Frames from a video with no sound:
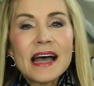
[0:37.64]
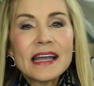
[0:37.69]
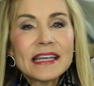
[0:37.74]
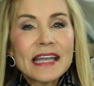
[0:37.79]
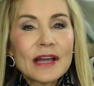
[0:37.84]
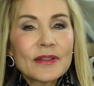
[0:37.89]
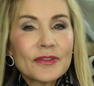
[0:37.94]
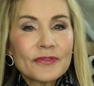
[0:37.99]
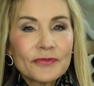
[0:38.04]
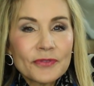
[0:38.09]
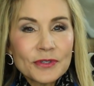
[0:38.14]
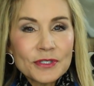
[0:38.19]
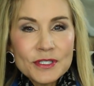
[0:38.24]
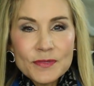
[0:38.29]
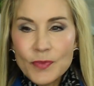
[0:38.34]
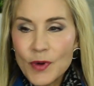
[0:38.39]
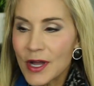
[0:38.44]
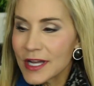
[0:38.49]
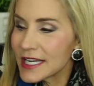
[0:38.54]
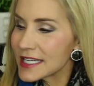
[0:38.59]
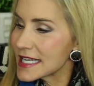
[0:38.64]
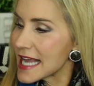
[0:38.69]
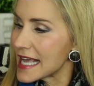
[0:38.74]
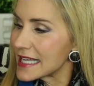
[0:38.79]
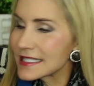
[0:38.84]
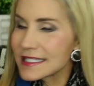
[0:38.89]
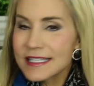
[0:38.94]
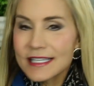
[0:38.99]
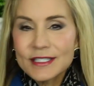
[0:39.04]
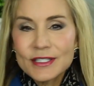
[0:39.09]
Now the first product
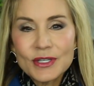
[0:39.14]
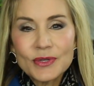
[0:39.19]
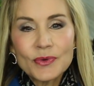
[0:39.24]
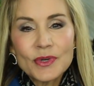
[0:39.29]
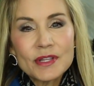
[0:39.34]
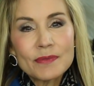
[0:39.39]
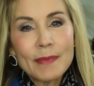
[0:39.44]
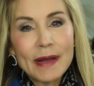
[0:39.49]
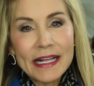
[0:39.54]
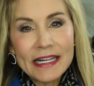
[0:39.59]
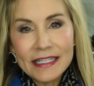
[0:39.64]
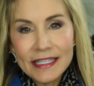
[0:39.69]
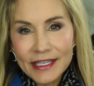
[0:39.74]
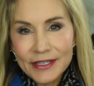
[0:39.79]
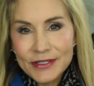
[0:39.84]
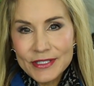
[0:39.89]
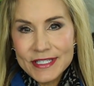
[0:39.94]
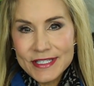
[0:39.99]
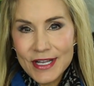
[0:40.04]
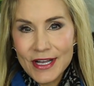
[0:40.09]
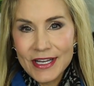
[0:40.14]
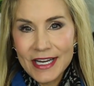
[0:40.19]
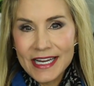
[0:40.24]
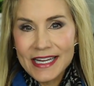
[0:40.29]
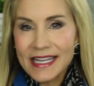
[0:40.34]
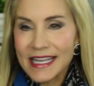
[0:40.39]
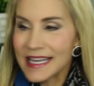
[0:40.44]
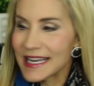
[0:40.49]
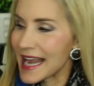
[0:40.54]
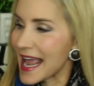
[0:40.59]
has to do with my
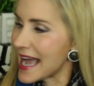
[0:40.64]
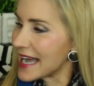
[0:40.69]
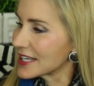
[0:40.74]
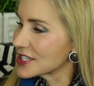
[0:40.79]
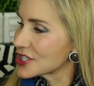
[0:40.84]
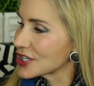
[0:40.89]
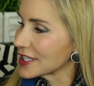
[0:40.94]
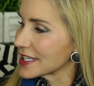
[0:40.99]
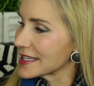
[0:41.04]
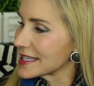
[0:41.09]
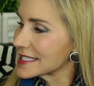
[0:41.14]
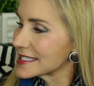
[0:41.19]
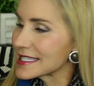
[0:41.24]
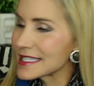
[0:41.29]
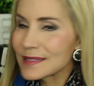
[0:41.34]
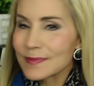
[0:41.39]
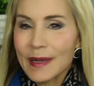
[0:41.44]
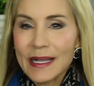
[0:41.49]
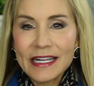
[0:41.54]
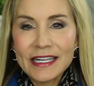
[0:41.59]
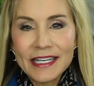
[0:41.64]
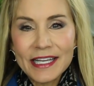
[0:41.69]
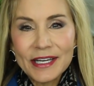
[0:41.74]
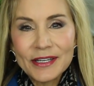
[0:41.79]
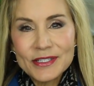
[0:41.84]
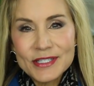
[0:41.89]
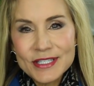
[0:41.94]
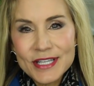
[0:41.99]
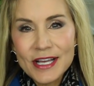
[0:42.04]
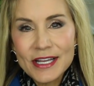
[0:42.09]
Clarisonic, and actually this is my
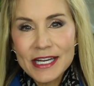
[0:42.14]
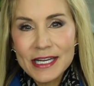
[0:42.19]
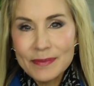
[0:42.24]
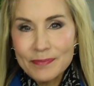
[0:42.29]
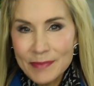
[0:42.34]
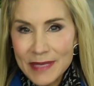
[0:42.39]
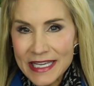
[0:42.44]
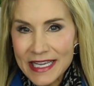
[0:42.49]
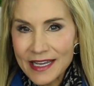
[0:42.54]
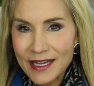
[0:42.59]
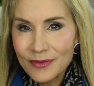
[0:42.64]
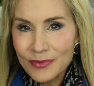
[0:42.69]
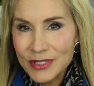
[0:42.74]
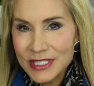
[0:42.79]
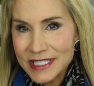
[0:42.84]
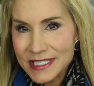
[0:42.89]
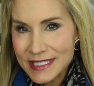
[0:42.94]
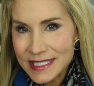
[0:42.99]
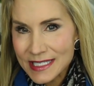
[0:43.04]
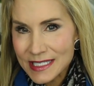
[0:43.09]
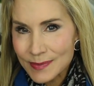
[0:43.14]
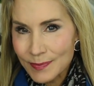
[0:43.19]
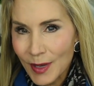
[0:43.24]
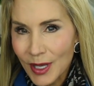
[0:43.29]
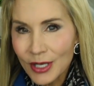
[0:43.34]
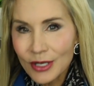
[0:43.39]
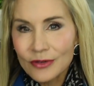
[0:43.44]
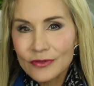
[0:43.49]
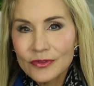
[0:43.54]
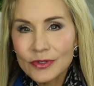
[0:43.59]
Clarisonic Mia, which is the
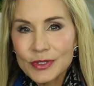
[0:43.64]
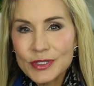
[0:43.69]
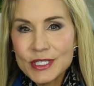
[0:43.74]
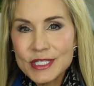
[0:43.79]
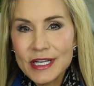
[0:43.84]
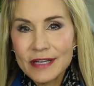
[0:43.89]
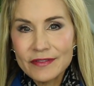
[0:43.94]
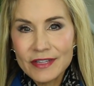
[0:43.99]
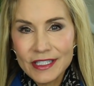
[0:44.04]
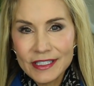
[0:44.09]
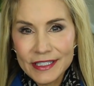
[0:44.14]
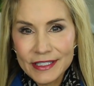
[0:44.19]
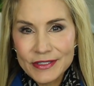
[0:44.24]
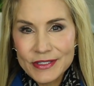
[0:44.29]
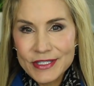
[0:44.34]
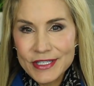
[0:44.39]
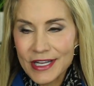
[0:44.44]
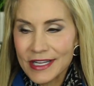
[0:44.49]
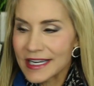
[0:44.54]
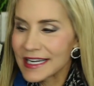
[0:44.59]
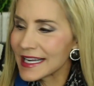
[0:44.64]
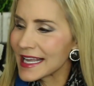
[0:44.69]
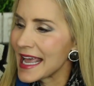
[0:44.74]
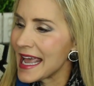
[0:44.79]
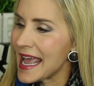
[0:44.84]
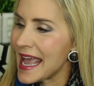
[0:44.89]
smaller version of the Clarisonic,